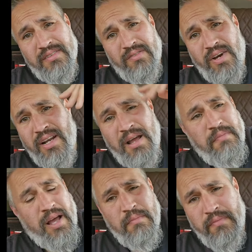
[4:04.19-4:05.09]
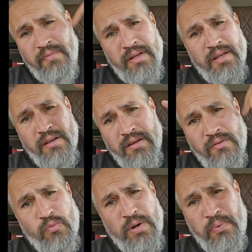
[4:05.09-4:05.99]
Right? I'm
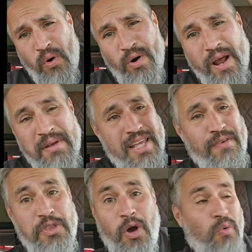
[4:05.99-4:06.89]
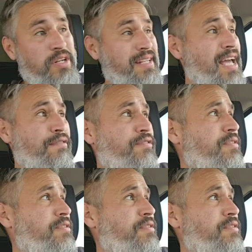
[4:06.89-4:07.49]
reprogramming, even though we're safe.